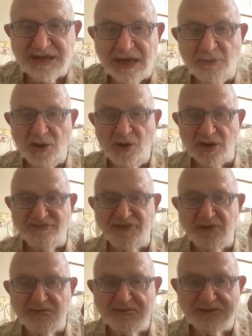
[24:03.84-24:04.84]
saying, well, look, if
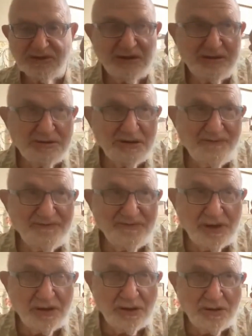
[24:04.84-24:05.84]
you
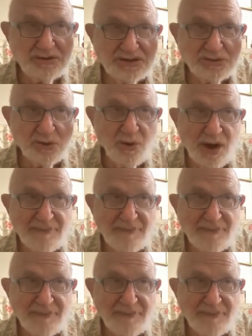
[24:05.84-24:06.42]
screw